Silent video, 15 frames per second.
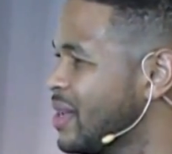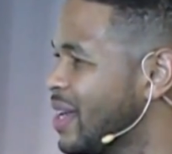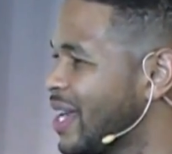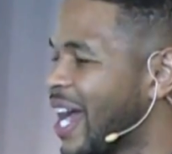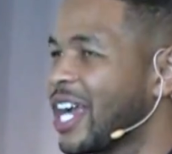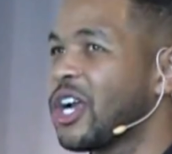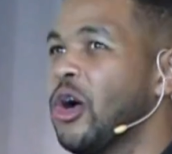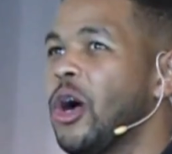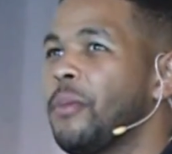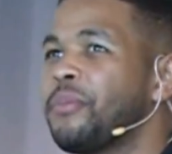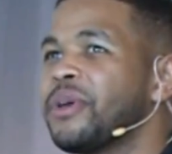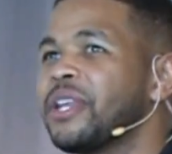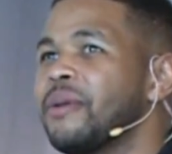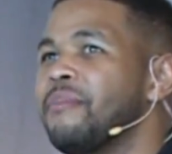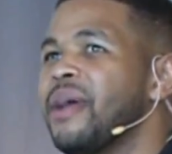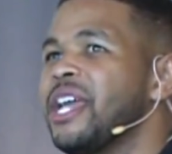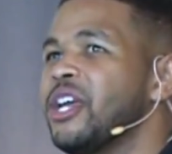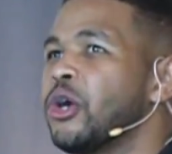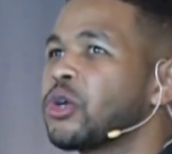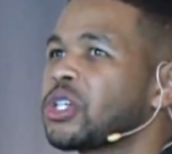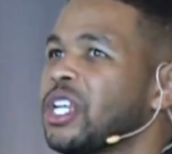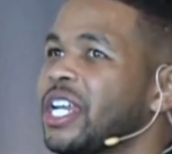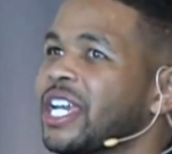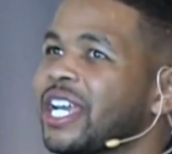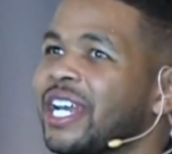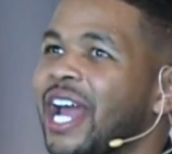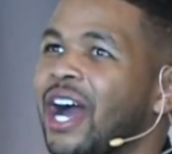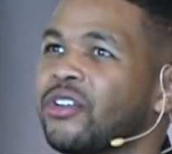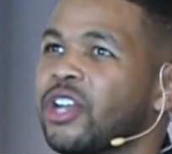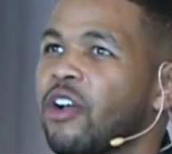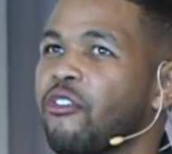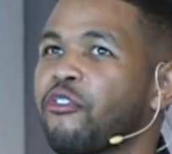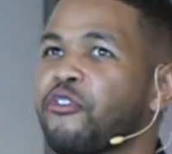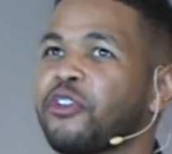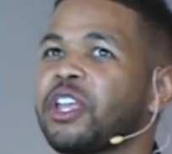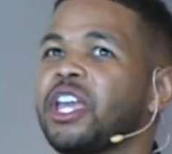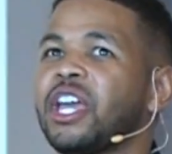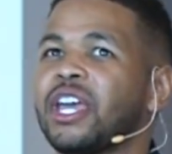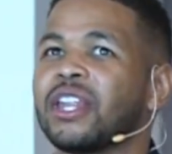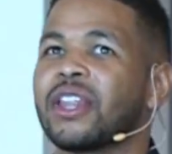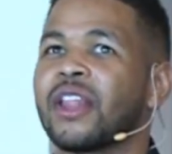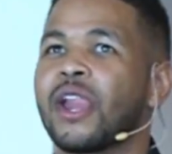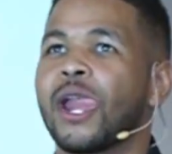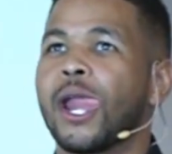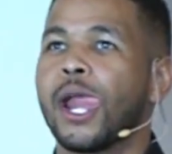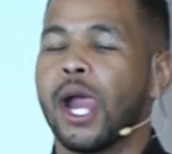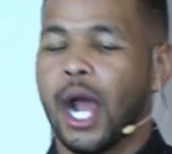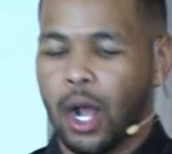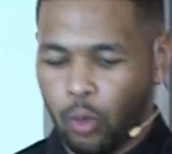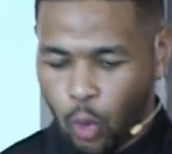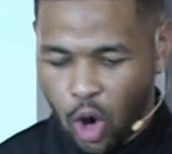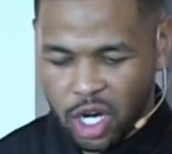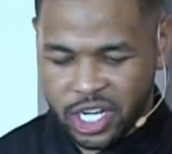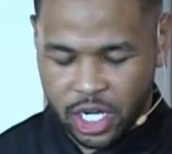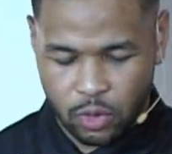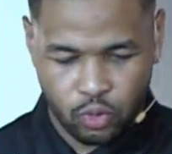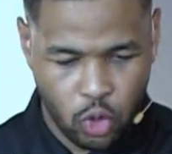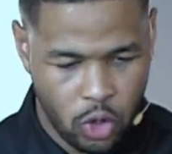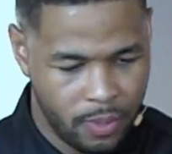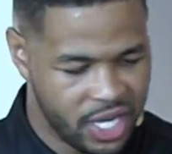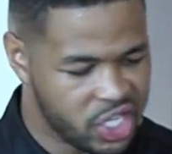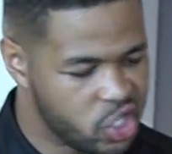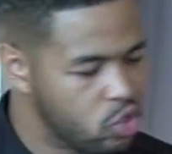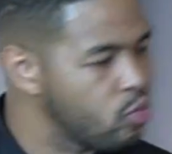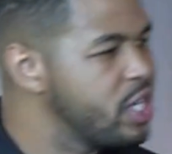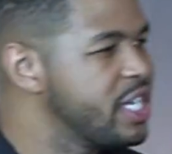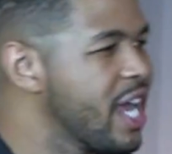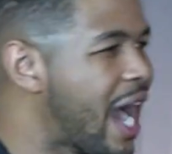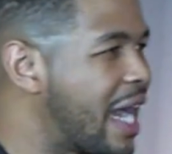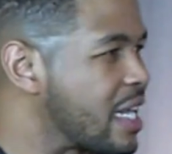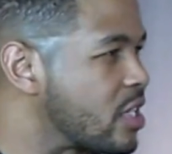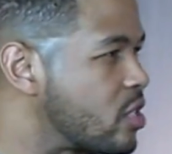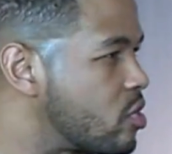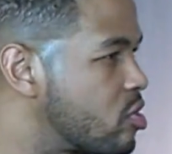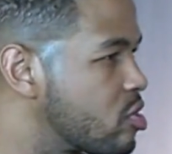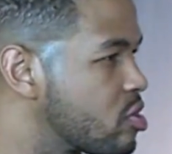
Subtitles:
And I go up in the Mayo Clinic, and I'll never forget. I walk in the room, and there's 3 doctors.